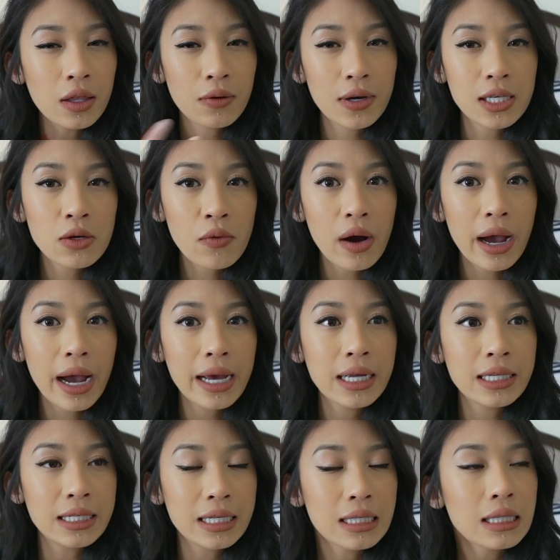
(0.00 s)
reason why I
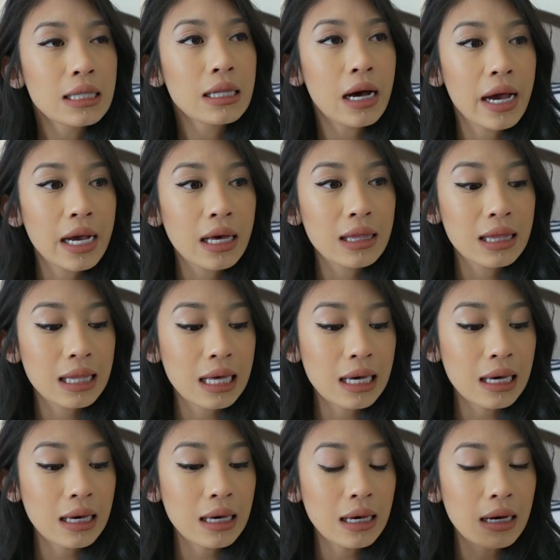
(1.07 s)
didn't like
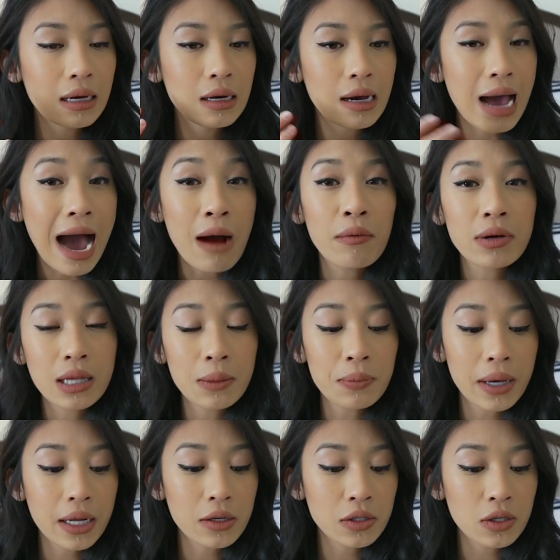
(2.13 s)
the hourly
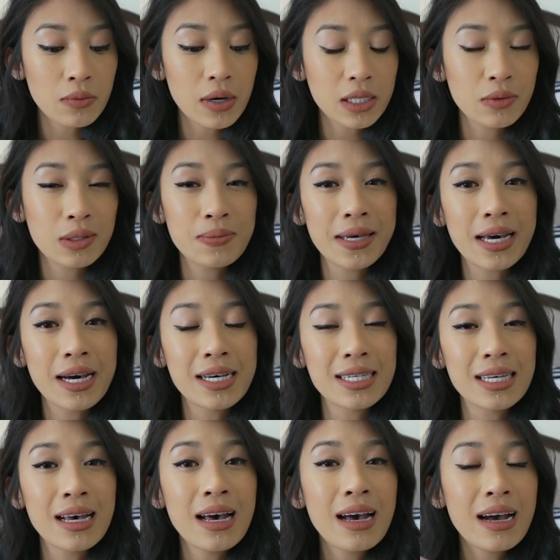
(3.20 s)
planner so much was because
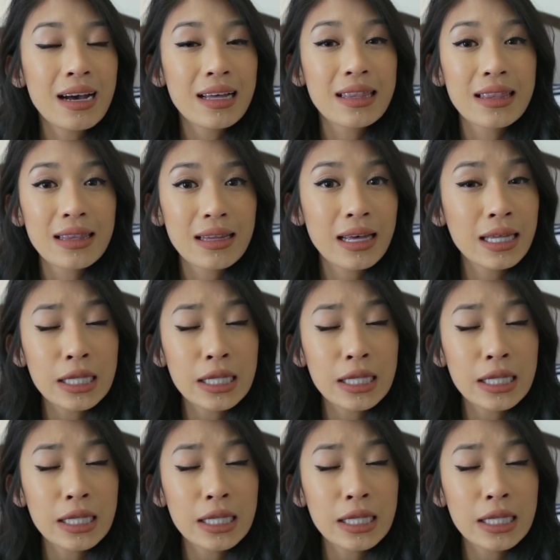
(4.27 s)
it